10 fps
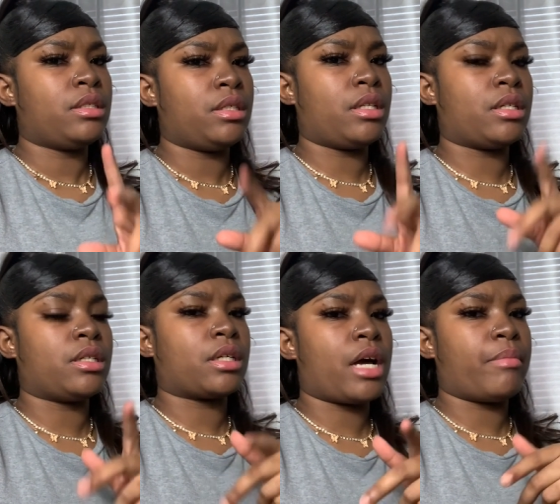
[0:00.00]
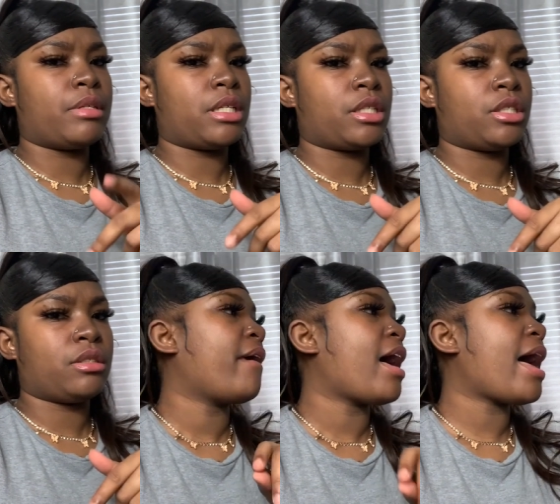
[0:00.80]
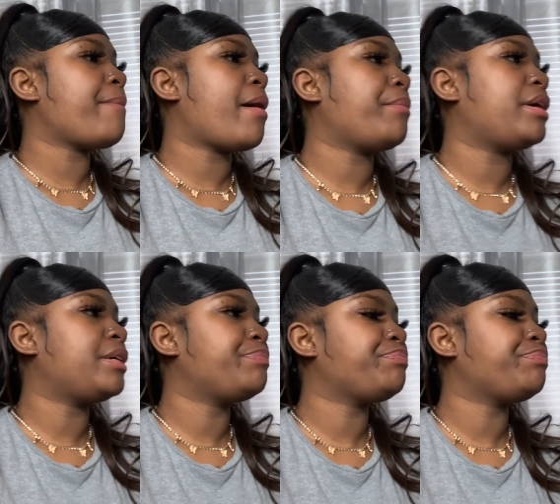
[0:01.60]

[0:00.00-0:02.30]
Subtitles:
in the comment section. Hi, mama.